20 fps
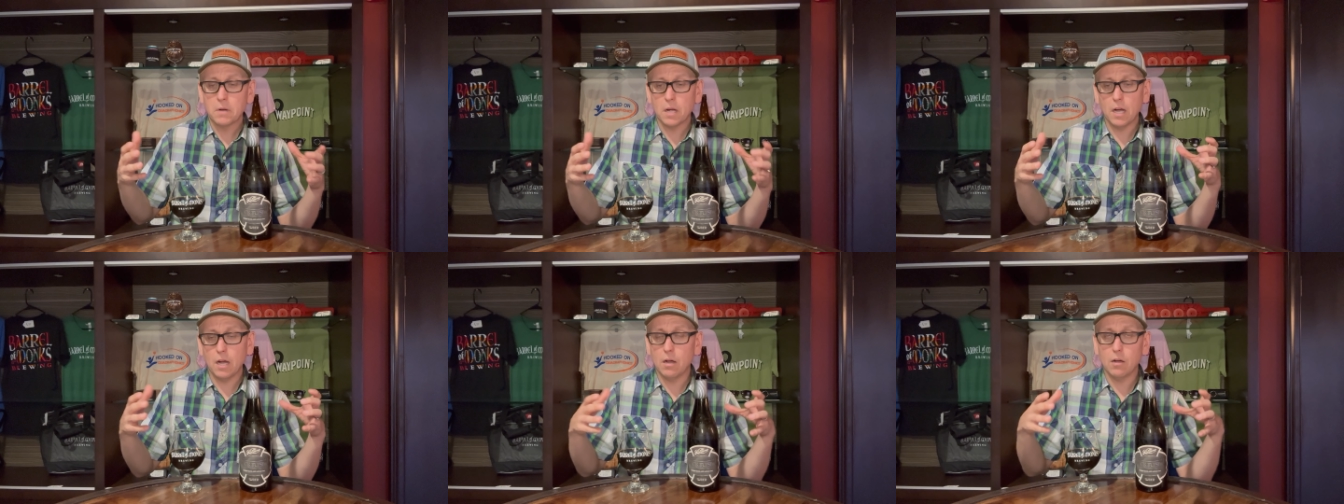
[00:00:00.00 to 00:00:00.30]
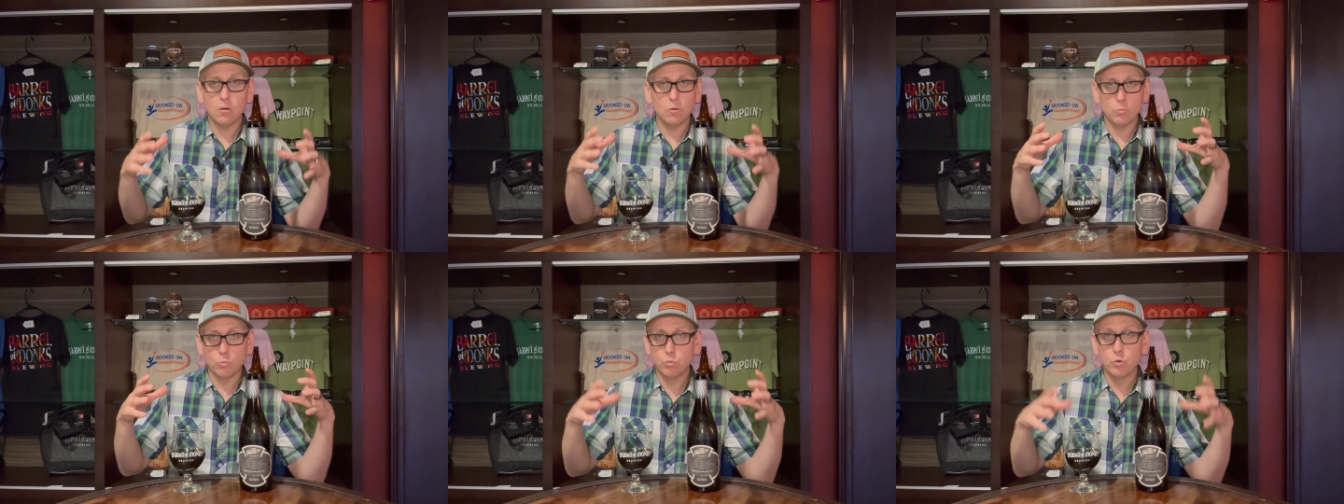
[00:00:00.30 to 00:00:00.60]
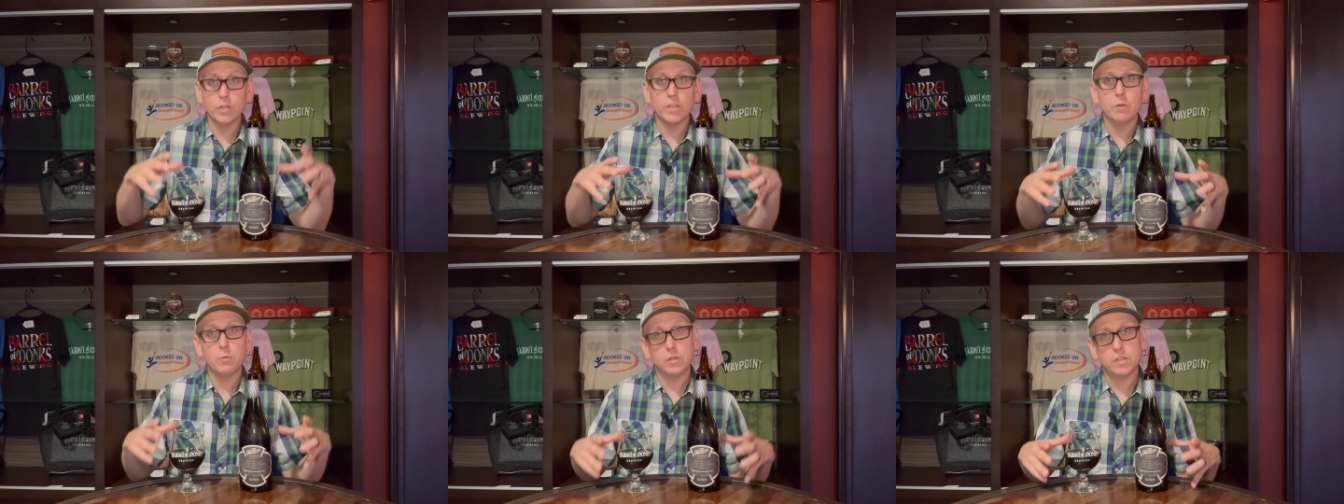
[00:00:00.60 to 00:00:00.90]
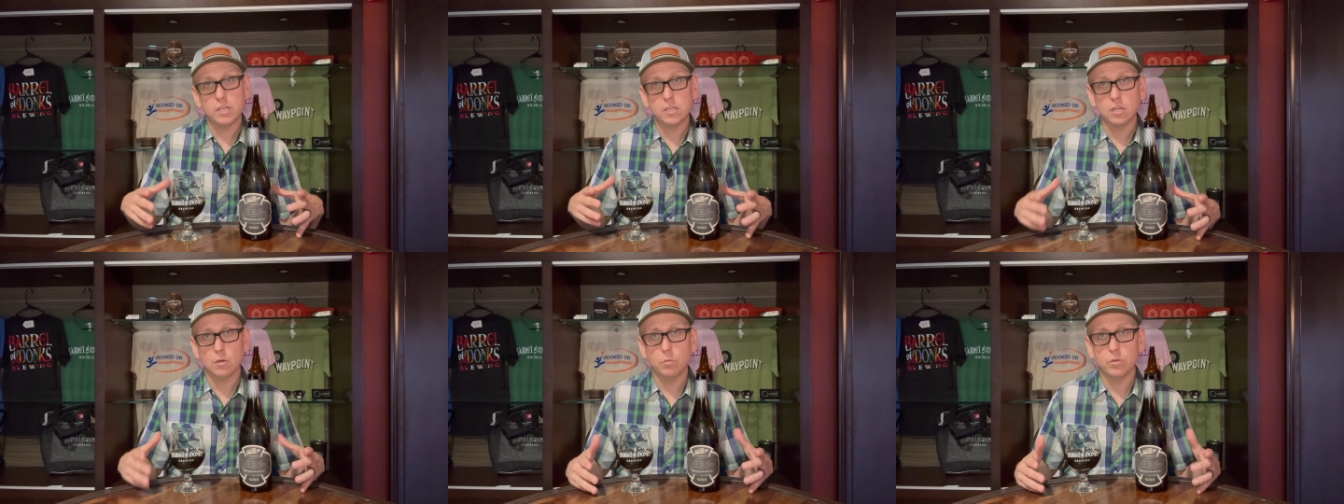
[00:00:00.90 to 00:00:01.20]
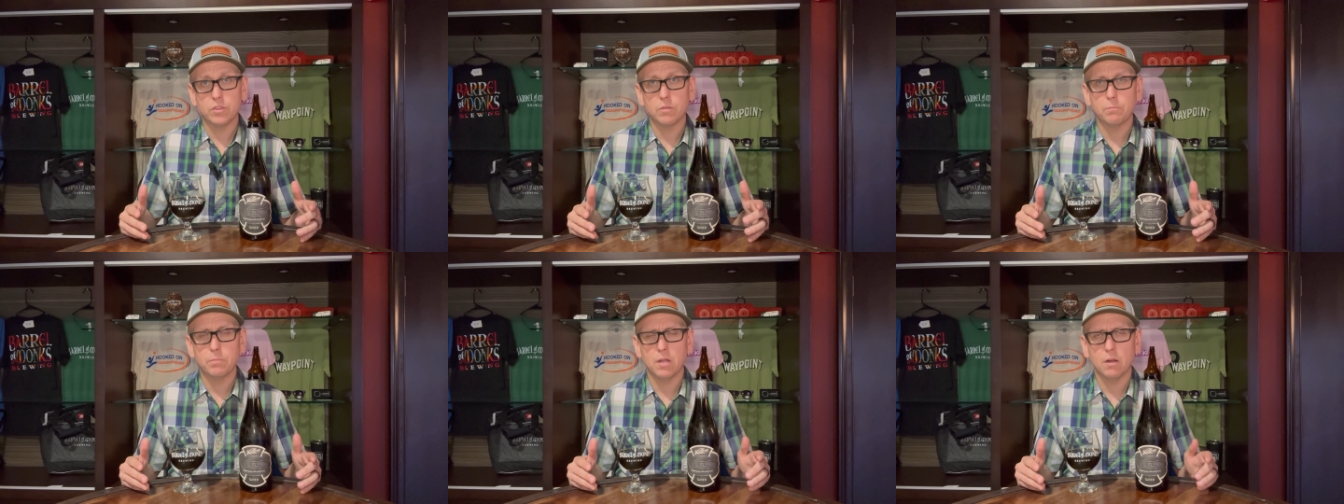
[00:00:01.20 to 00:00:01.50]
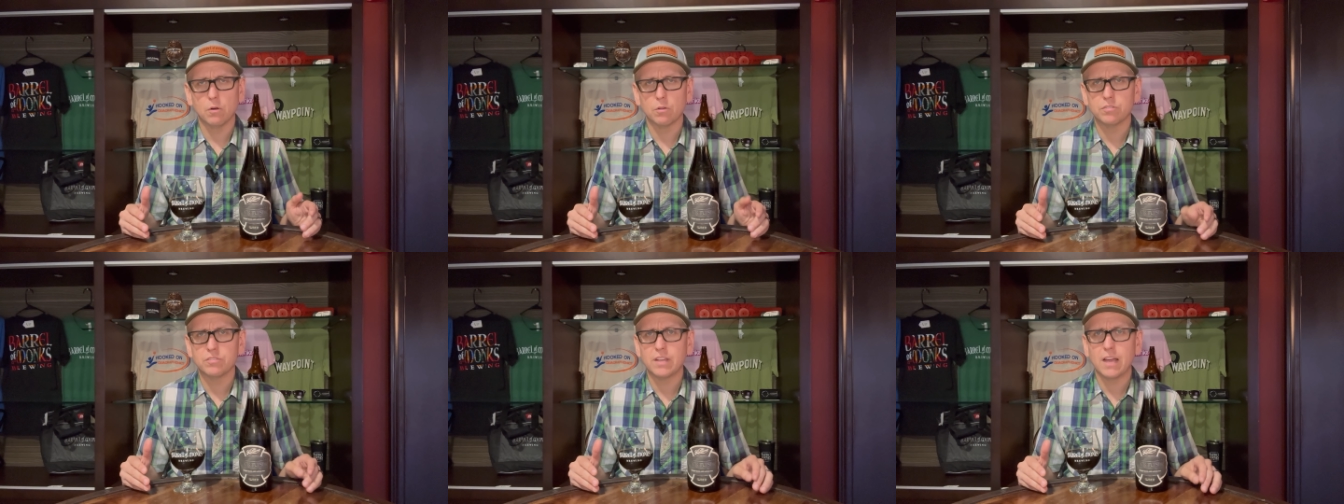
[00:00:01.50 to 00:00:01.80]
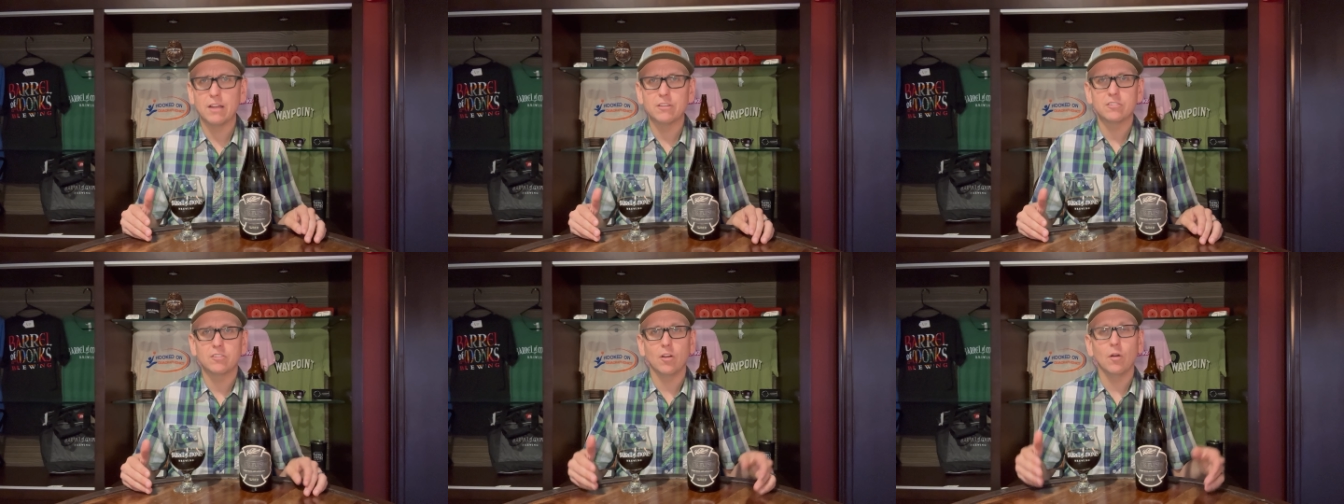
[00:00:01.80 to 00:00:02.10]
Uh, really, really good with imperial
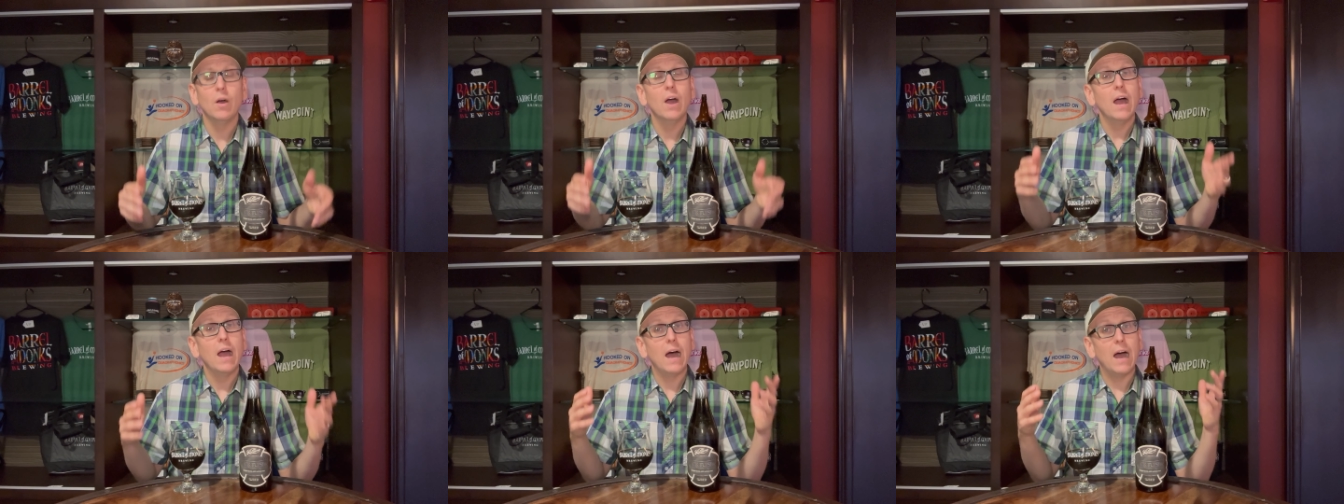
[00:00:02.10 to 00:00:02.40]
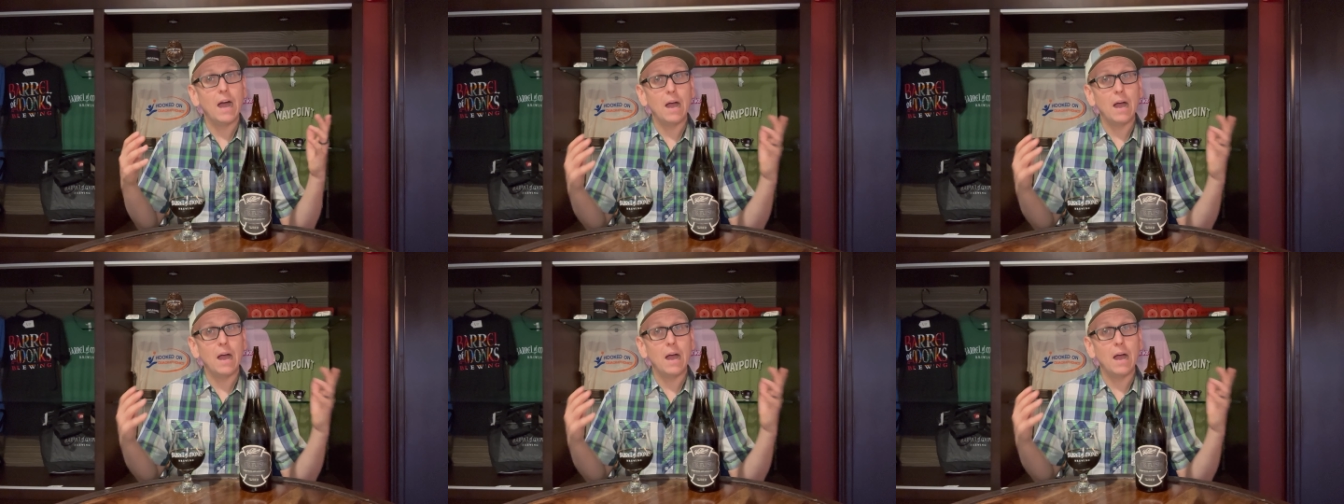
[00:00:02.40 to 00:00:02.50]
stout. So,